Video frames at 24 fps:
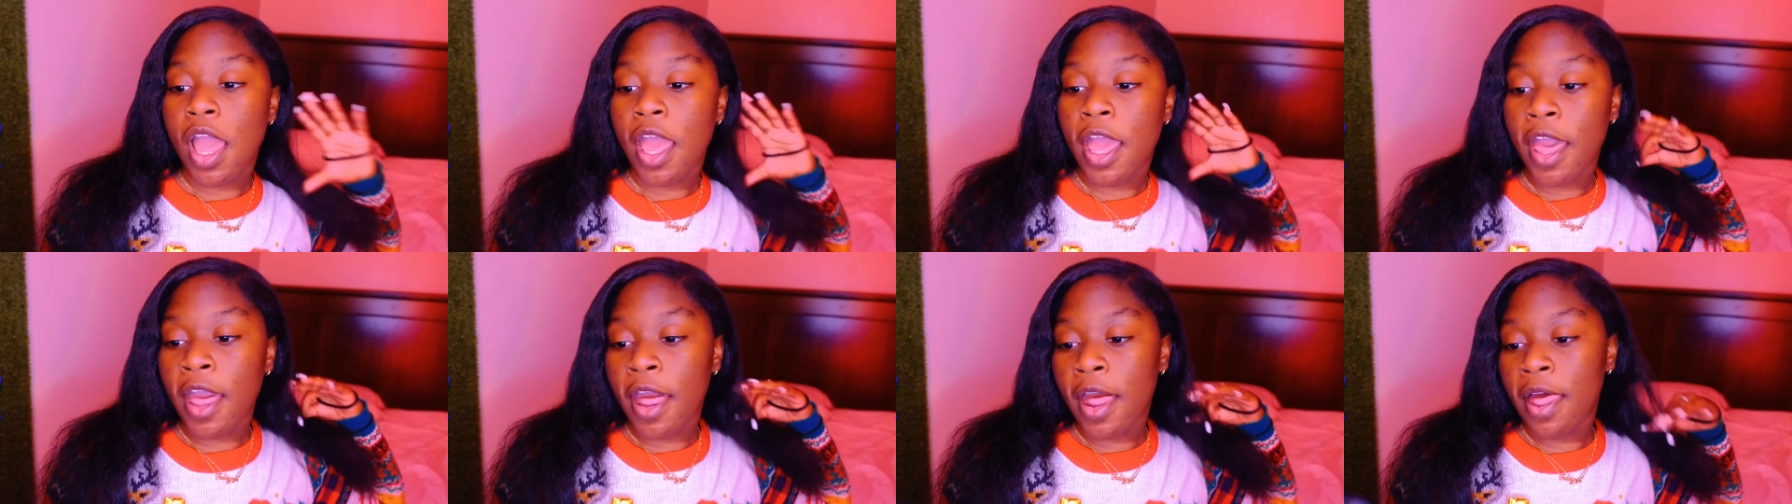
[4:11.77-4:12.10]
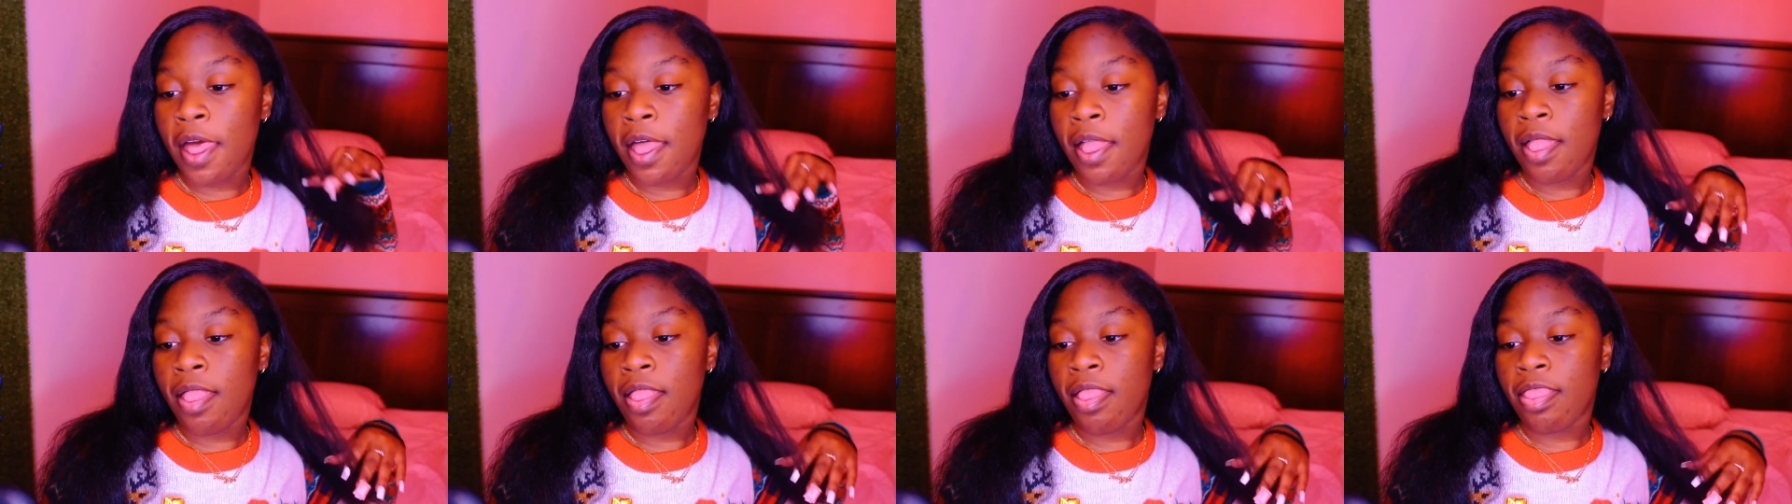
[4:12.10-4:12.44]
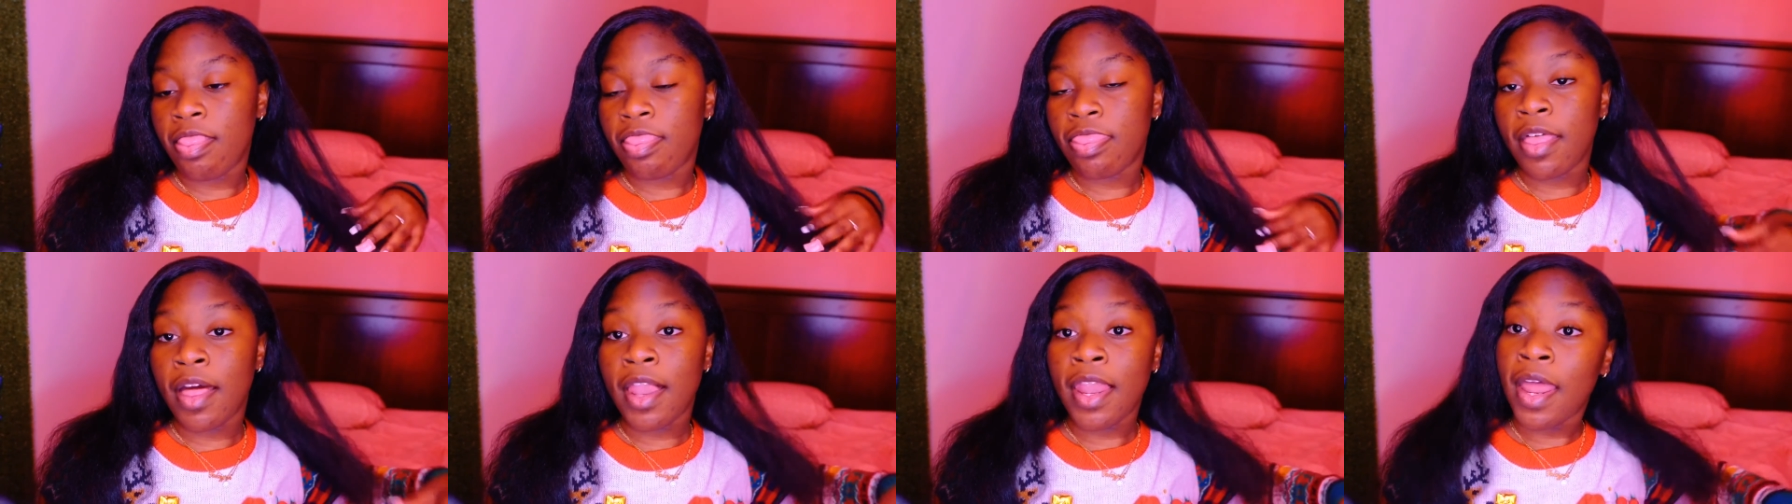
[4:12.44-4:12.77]
And
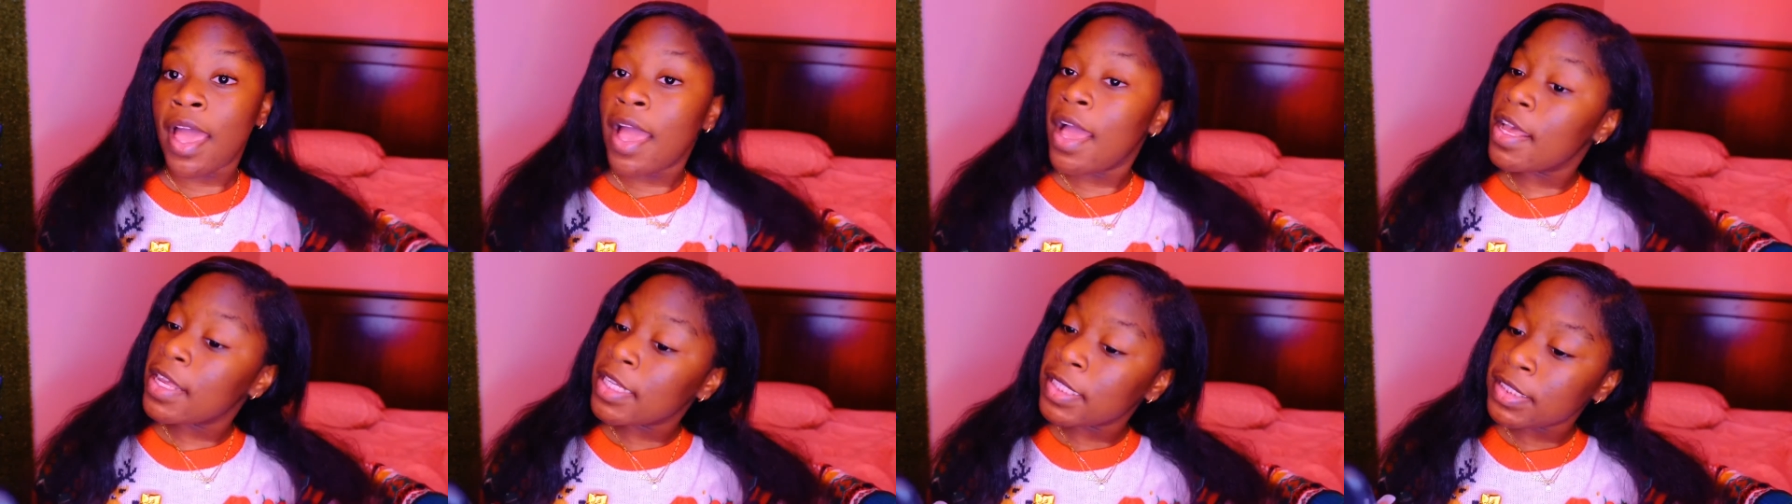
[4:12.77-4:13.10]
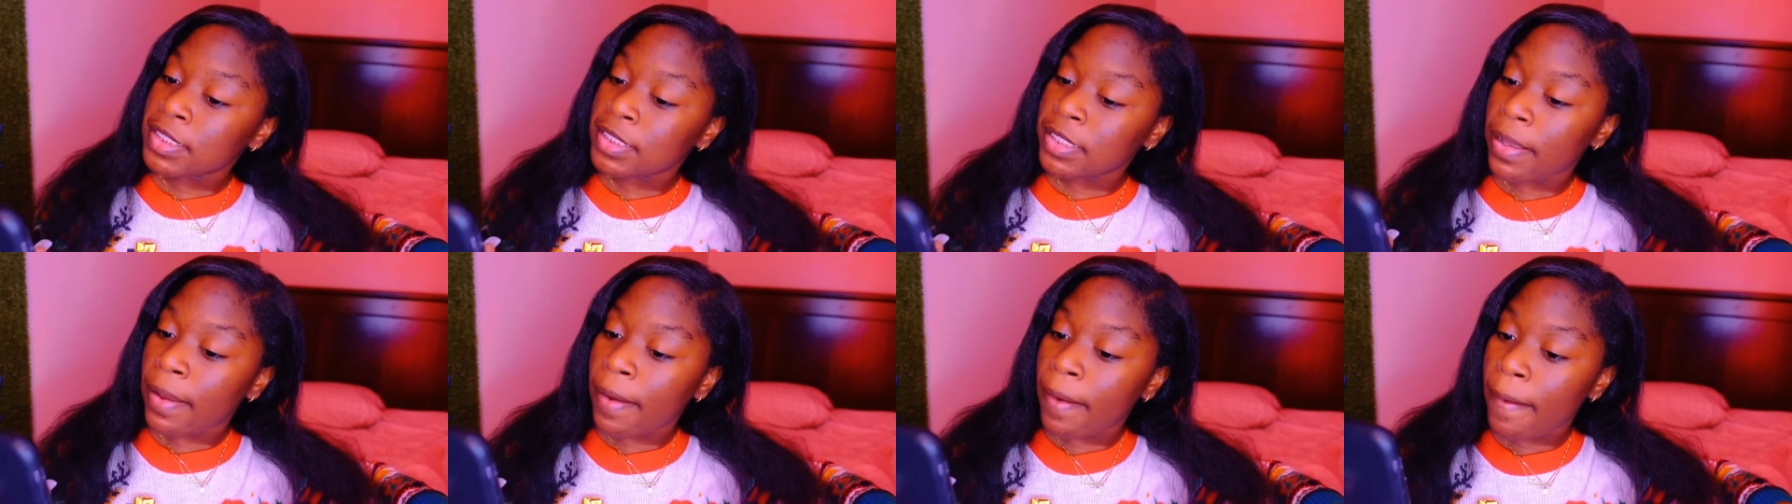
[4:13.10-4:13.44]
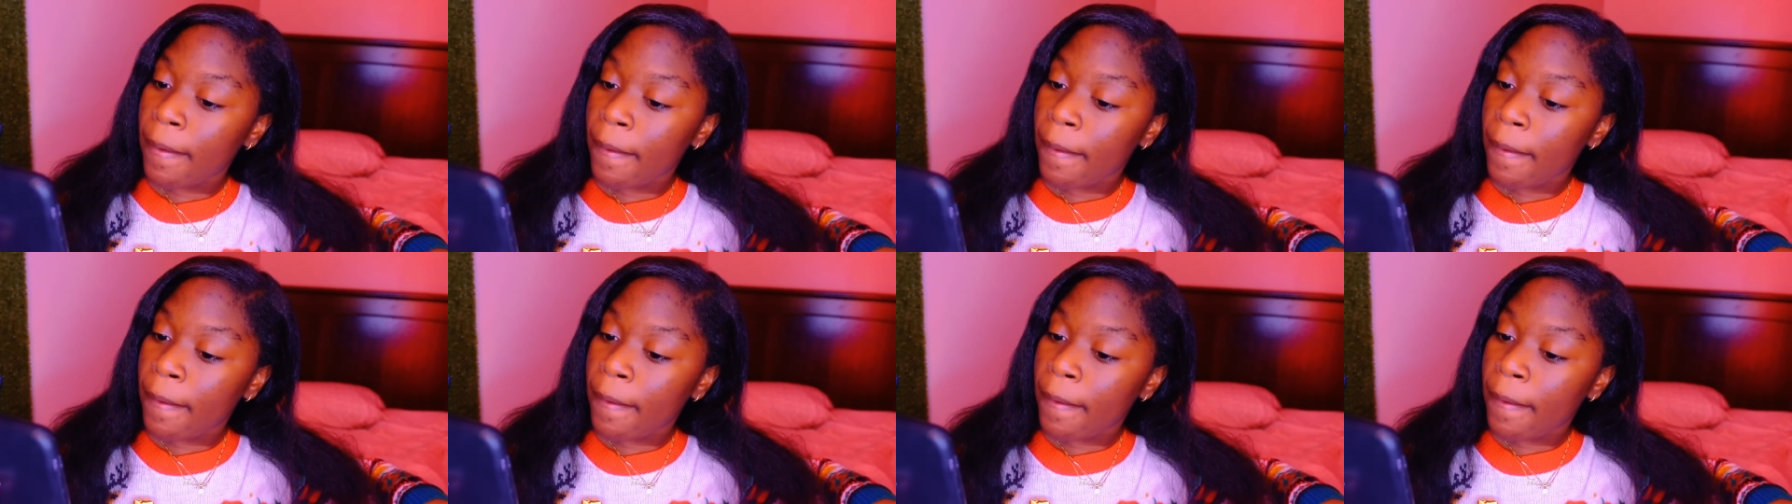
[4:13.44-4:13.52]
the last